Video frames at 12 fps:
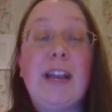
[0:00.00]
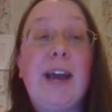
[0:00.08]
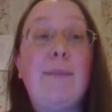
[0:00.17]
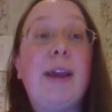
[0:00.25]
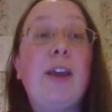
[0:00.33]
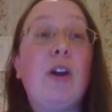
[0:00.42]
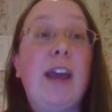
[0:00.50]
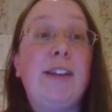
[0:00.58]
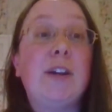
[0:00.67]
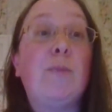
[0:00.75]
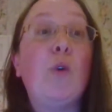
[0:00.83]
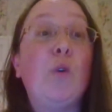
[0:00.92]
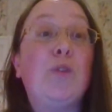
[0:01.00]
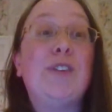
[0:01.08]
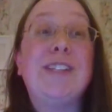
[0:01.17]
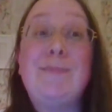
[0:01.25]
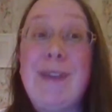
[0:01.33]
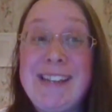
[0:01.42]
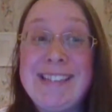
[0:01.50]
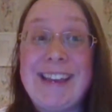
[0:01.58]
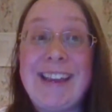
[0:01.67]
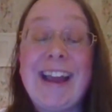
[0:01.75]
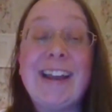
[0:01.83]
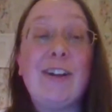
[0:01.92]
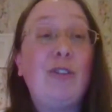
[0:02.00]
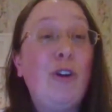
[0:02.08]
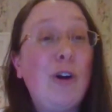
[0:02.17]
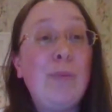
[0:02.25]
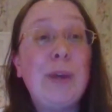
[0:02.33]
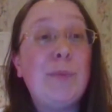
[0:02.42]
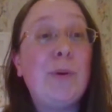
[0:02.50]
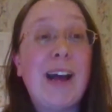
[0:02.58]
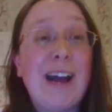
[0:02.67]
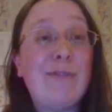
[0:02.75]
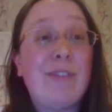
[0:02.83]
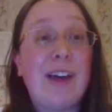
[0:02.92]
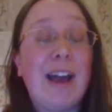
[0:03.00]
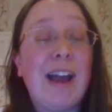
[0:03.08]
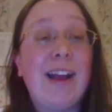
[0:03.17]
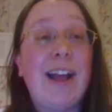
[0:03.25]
might end up overspending. Right. And a lot of people have that.